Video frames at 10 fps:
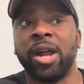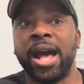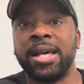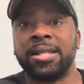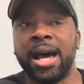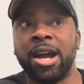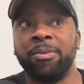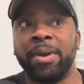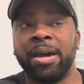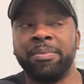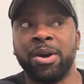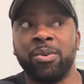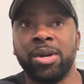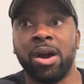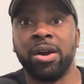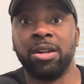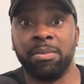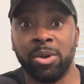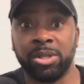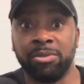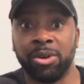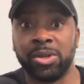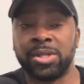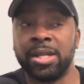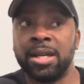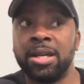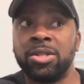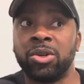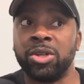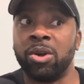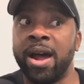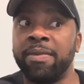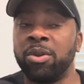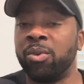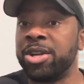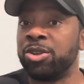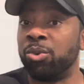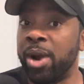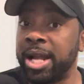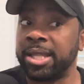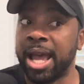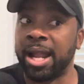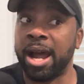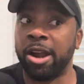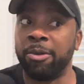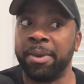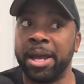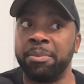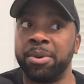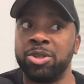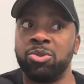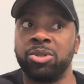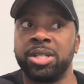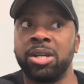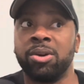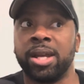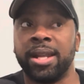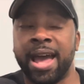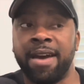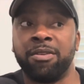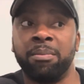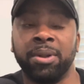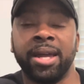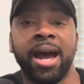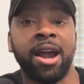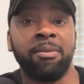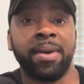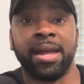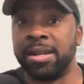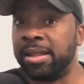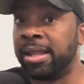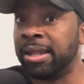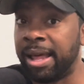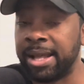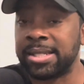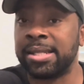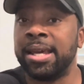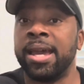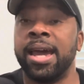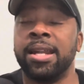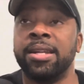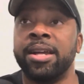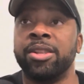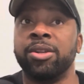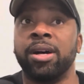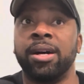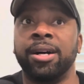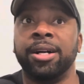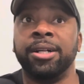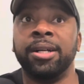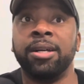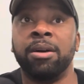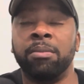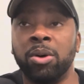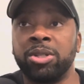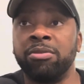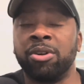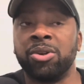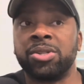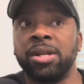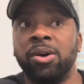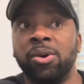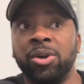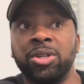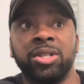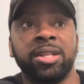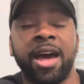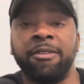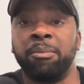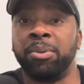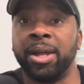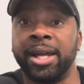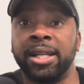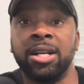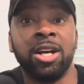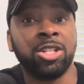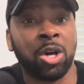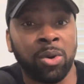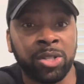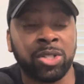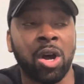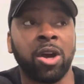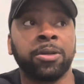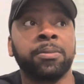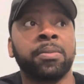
as Iron Man, but we are in the multiverse. So you don't have to resurrect that Iron Man, but you still can have him play Iron Man nonetheless in another uh, multiverse. Or you just have him play Tony Stark